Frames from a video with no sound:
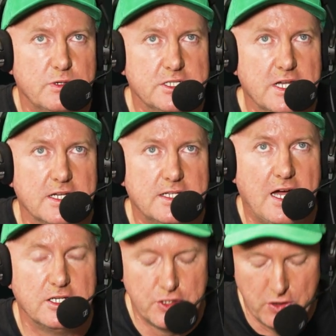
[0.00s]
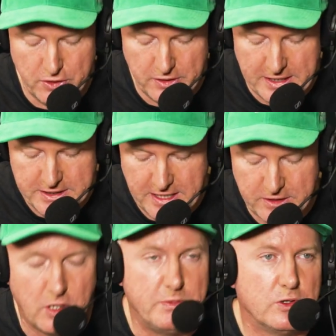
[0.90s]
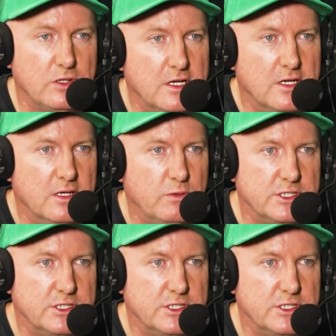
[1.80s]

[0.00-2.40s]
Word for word: We're just going to touch on Let's Get Topical, mm -hmm.